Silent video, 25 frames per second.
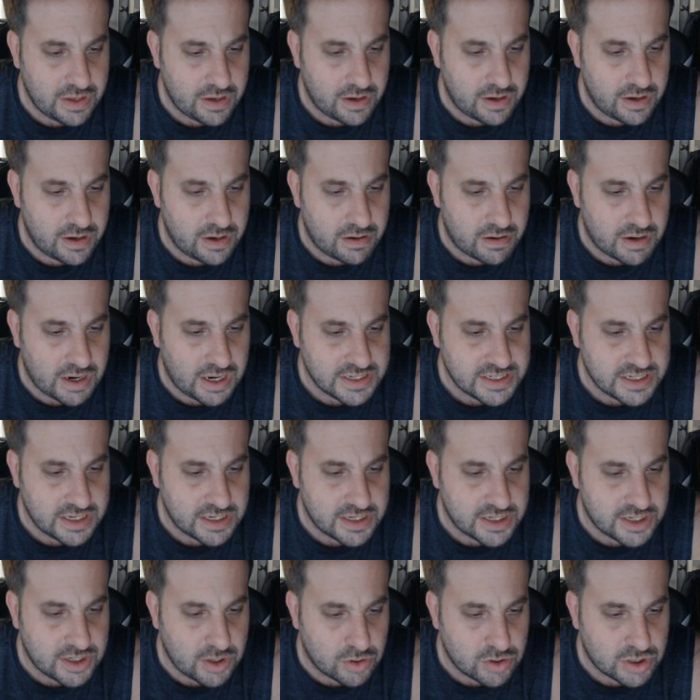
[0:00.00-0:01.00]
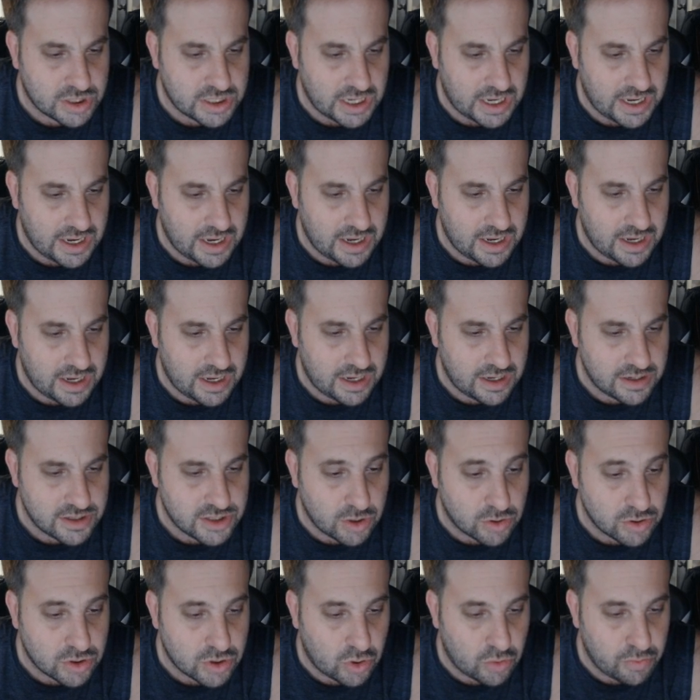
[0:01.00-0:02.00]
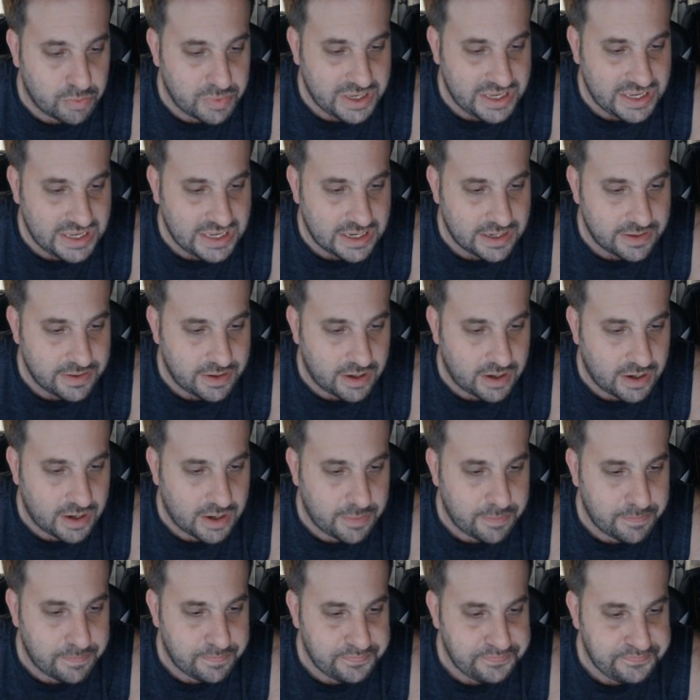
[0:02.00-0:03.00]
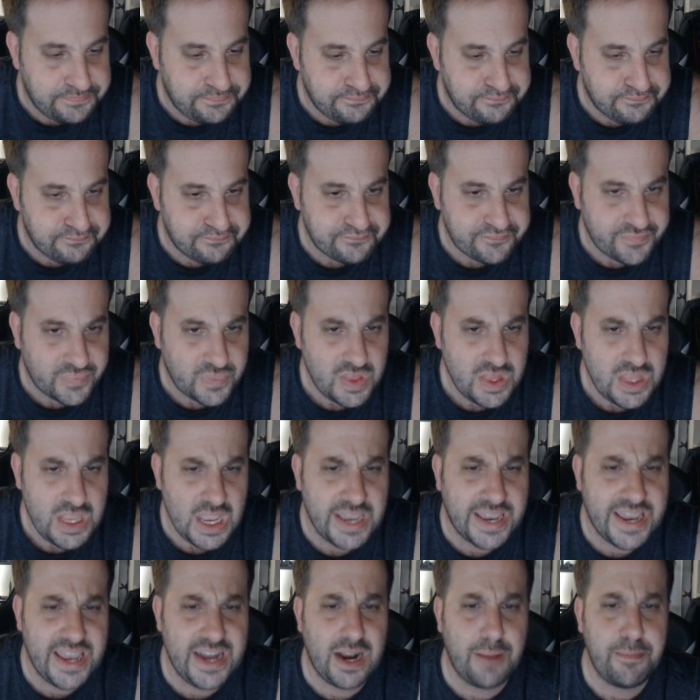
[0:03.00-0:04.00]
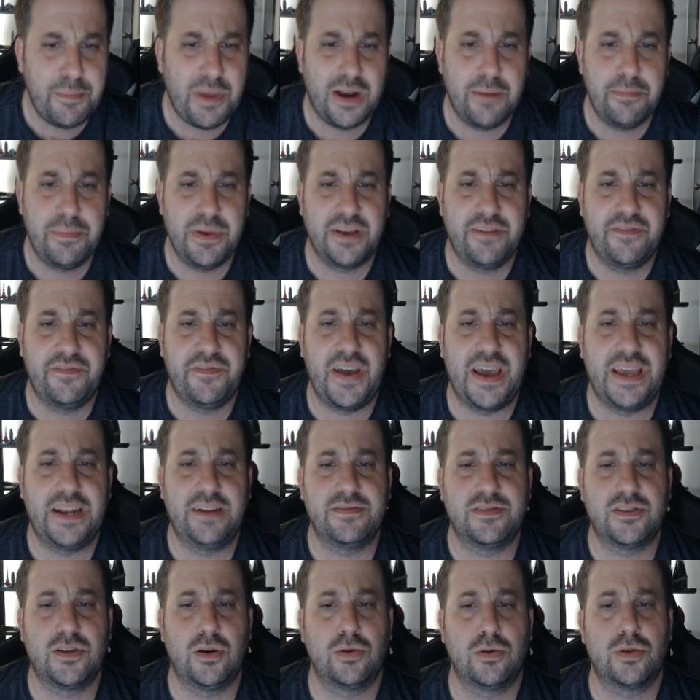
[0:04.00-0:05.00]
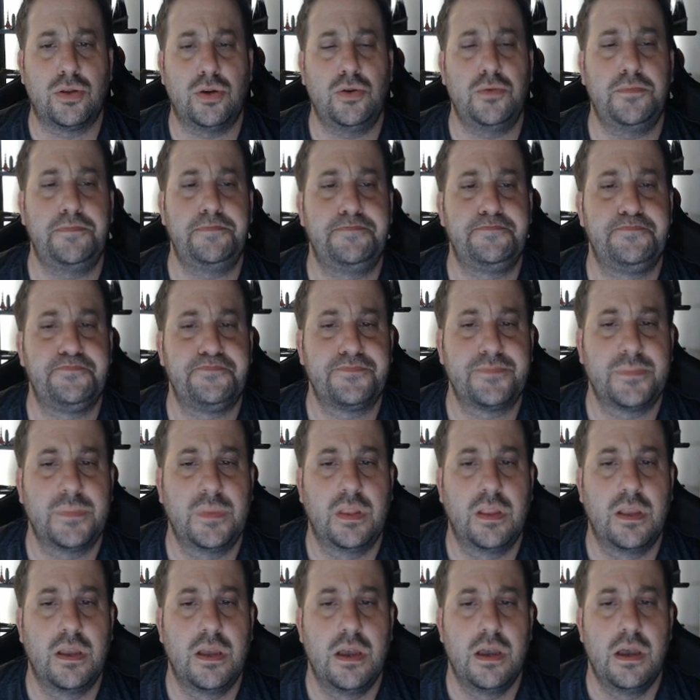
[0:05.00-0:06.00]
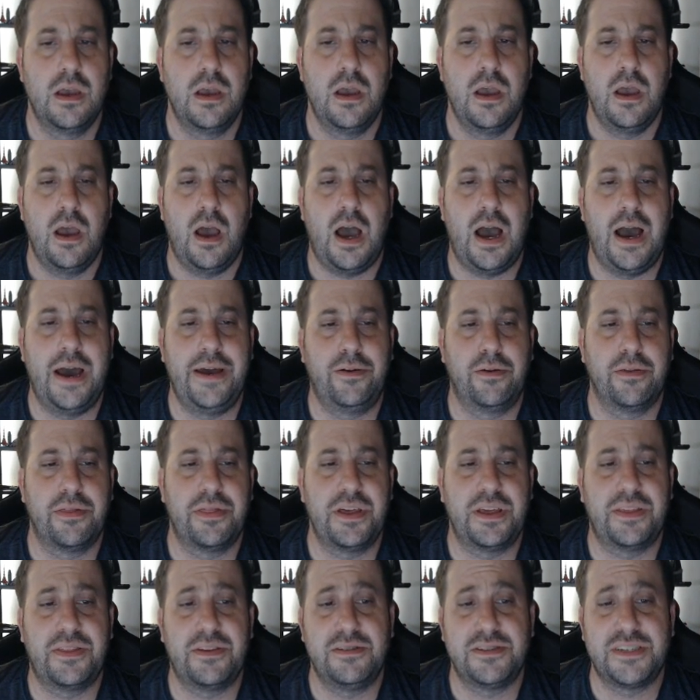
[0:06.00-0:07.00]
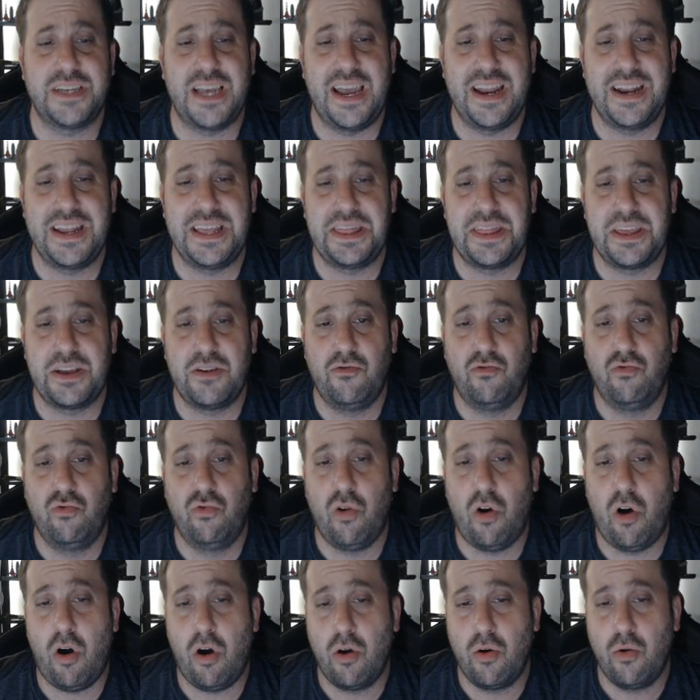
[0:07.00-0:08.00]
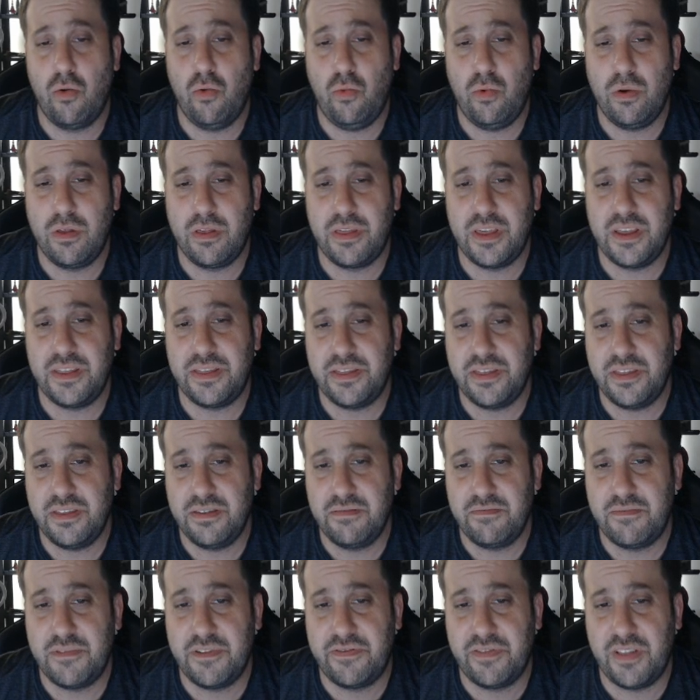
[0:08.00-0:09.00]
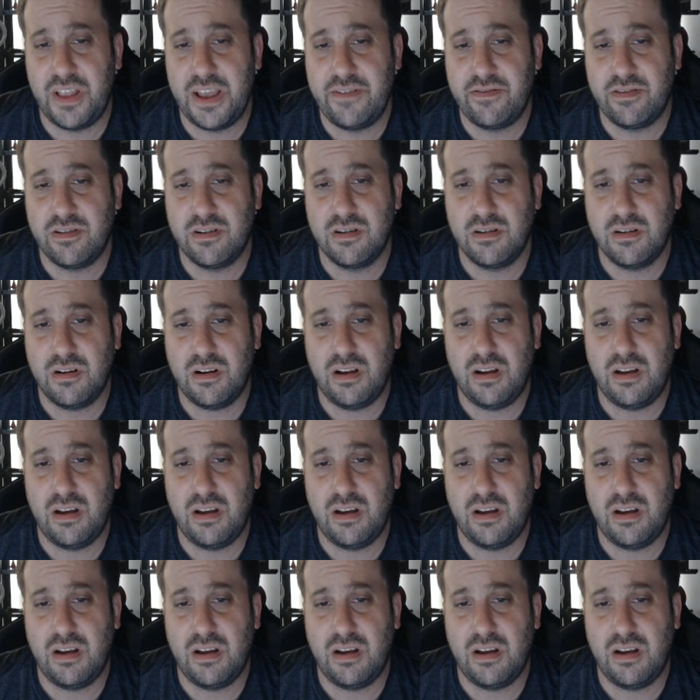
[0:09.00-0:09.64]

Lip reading: Rasa soto mi. Again, I'm not a big fan of soto. I don't think there's anything wrong with it, the flavor.